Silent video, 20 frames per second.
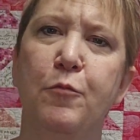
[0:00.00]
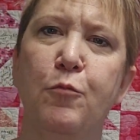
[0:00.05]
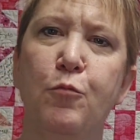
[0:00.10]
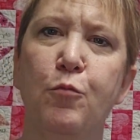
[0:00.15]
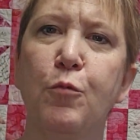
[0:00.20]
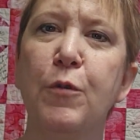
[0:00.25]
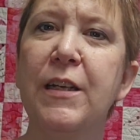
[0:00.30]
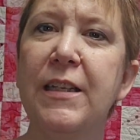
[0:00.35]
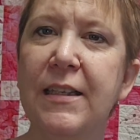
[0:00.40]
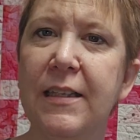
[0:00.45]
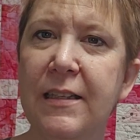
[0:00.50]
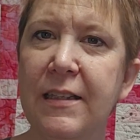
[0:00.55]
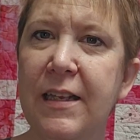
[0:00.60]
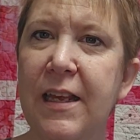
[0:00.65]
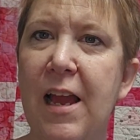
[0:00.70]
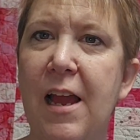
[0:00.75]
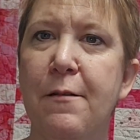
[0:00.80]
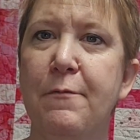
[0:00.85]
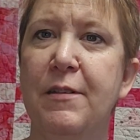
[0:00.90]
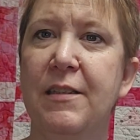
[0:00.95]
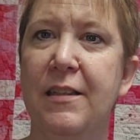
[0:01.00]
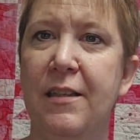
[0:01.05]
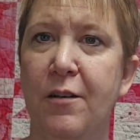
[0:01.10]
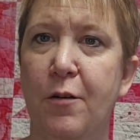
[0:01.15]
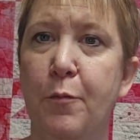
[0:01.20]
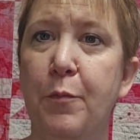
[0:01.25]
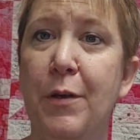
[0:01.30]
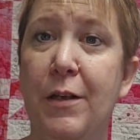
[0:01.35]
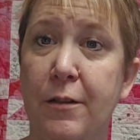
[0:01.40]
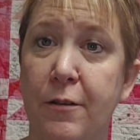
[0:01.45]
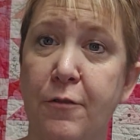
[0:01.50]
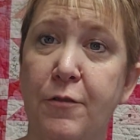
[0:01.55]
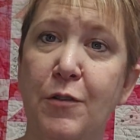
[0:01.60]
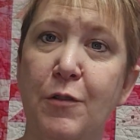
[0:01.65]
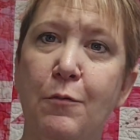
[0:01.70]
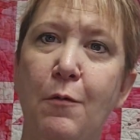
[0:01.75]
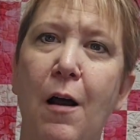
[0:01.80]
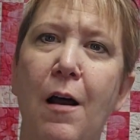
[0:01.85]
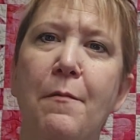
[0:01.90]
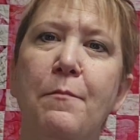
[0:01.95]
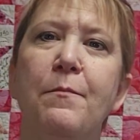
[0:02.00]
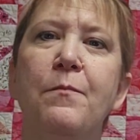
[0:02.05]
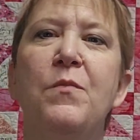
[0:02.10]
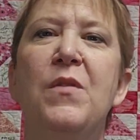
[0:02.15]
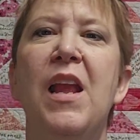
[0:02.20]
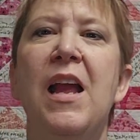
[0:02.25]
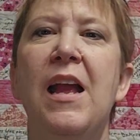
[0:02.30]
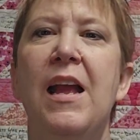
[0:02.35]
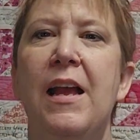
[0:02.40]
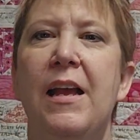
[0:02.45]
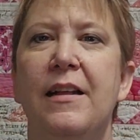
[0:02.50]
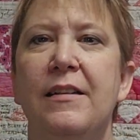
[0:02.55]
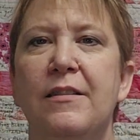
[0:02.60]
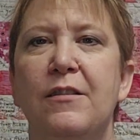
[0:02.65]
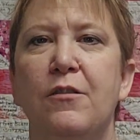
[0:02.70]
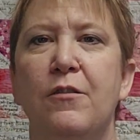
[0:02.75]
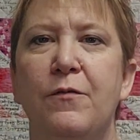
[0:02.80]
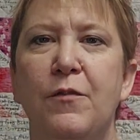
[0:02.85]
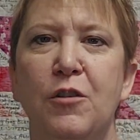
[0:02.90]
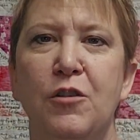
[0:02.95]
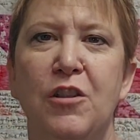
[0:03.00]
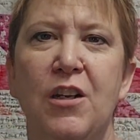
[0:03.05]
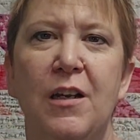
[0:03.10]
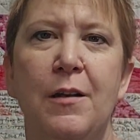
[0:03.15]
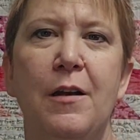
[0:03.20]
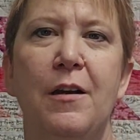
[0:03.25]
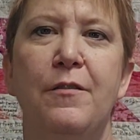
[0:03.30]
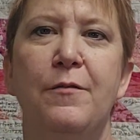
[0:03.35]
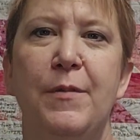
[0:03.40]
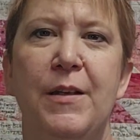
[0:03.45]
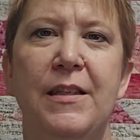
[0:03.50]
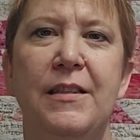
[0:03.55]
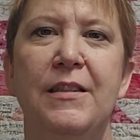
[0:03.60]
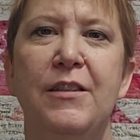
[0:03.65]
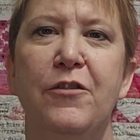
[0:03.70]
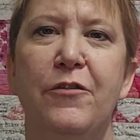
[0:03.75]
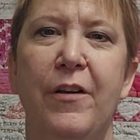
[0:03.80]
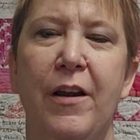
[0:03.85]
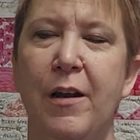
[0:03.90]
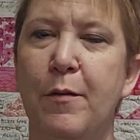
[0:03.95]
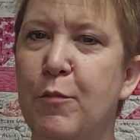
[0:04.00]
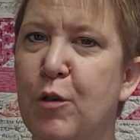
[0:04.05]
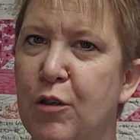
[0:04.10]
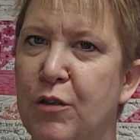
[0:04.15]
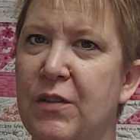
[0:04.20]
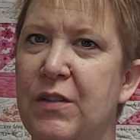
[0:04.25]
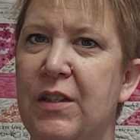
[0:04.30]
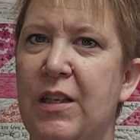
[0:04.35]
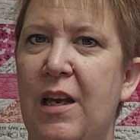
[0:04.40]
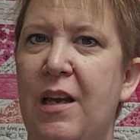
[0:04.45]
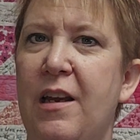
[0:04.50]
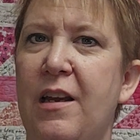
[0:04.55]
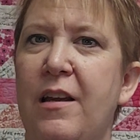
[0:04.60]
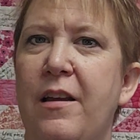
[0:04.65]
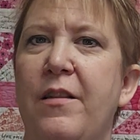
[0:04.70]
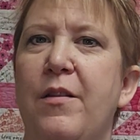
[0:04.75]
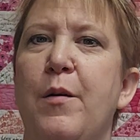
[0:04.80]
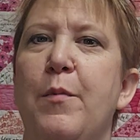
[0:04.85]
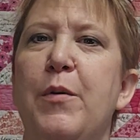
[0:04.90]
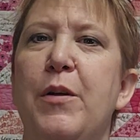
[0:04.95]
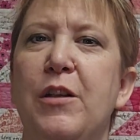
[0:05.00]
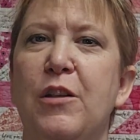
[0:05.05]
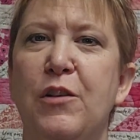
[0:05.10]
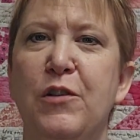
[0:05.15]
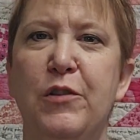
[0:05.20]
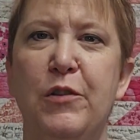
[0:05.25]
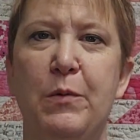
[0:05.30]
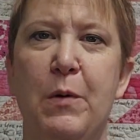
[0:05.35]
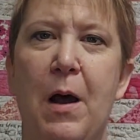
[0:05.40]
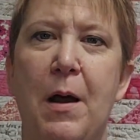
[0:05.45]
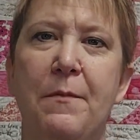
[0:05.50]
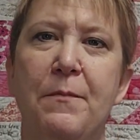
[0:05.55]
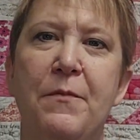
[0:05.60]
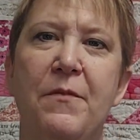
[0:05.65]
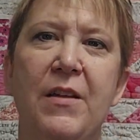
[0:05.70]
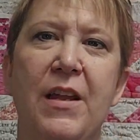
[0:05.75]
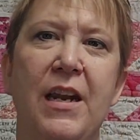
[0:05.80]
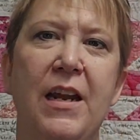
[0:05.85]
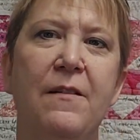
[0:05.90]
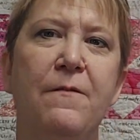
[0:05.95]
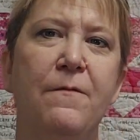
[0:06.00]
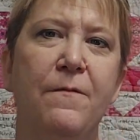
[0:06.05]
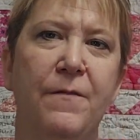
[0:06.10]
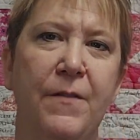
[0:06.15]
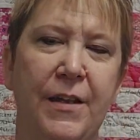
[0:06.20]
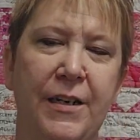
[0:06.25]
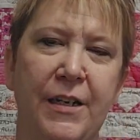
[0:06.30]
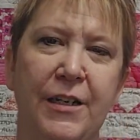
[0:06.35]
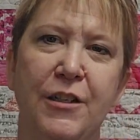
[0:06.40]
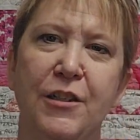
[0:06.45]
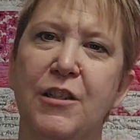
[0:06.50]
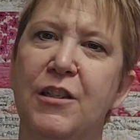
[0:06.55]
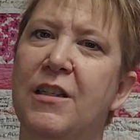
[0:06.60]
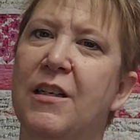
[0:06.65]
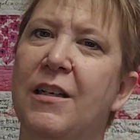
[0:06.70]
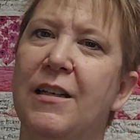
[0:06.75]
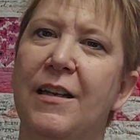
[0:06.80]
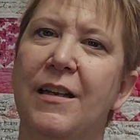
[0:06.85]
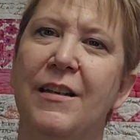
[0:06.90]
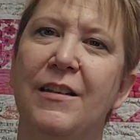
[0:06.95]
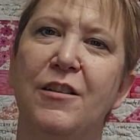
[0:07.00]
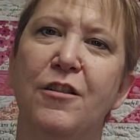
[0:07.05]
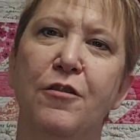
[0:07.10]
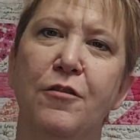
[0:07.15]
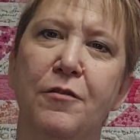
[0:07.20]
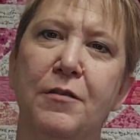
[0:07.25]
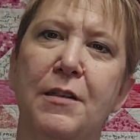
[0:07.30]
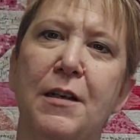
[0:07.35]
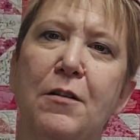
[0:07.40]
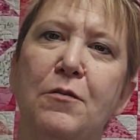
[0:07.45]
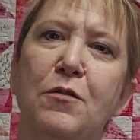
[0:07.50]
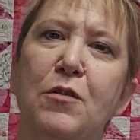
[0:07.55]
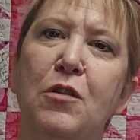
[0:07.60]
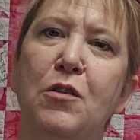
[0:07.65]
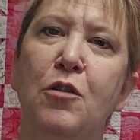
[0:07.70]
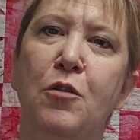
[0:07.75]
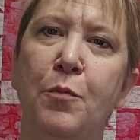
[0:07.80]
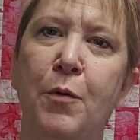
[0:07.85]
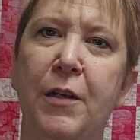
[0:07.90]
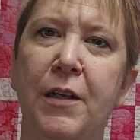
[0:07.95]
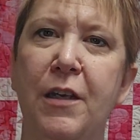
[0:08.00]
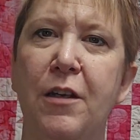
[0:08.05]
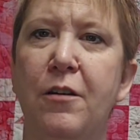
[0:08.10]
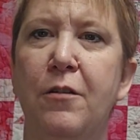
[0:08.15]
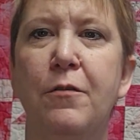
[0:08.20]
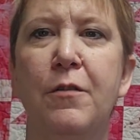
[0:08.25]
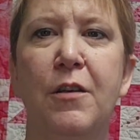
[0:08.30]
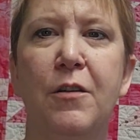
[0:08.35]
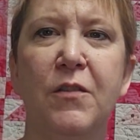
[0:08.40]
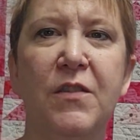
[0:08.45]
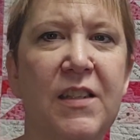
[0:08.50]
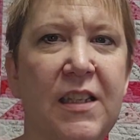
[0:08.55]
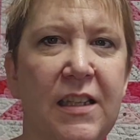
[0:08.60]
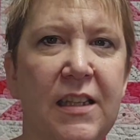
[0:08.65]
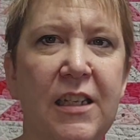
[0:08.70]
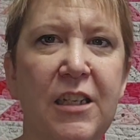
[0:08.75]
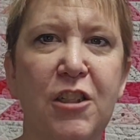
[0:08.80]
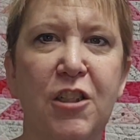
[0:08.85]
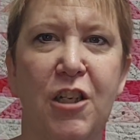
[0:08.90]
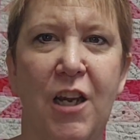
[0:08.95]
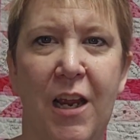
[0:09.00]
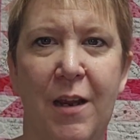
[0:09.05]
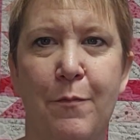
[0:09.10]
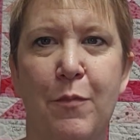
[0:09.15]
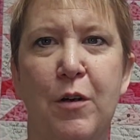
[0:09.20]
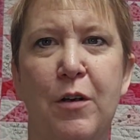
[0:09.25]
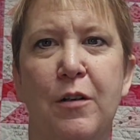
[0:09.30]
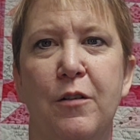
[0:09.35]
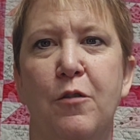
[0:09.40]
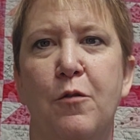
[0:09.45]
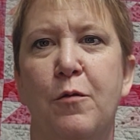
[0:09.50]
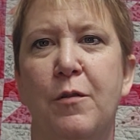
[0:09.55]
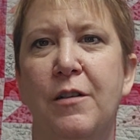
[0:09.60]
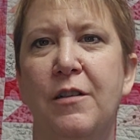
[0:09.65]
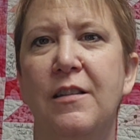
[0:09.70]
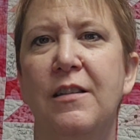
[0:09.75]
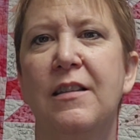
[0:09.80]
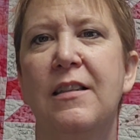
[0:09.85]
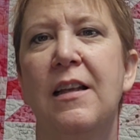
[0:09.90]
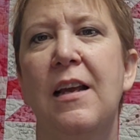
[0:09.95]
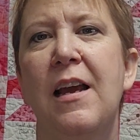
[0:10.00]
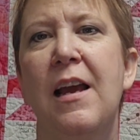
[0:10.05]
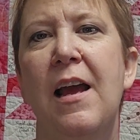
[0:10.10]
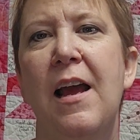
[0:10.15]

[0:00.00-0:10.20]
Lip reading: Recently I was in a pillow swap, and so if you'll check out Instagram, you'll see the pillow swap that I finished. It turned out super cute using the Jaybird quilts